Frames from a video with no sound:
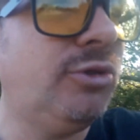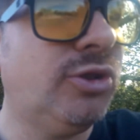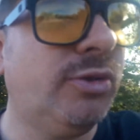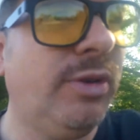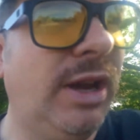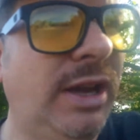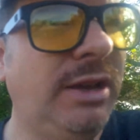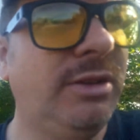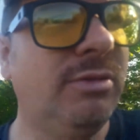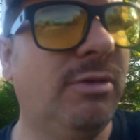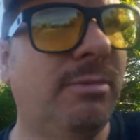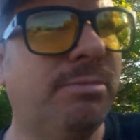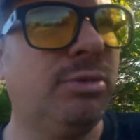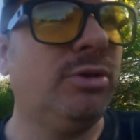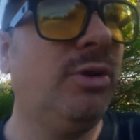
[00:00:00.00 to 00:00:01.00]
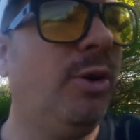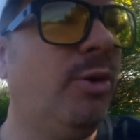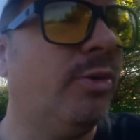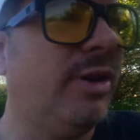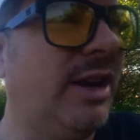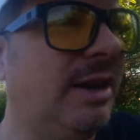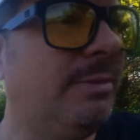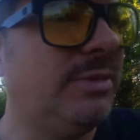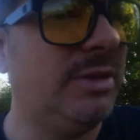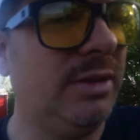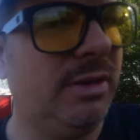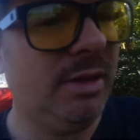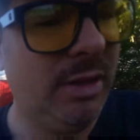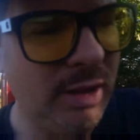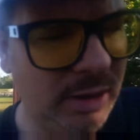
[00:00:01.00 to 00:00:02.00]
trained or programmed
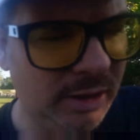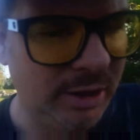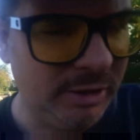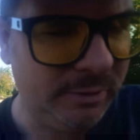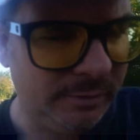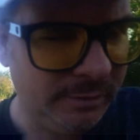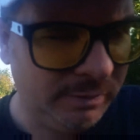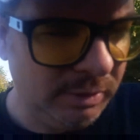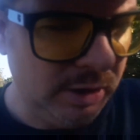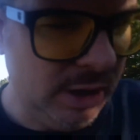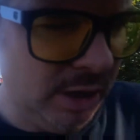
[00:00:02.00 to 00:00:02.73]
to think of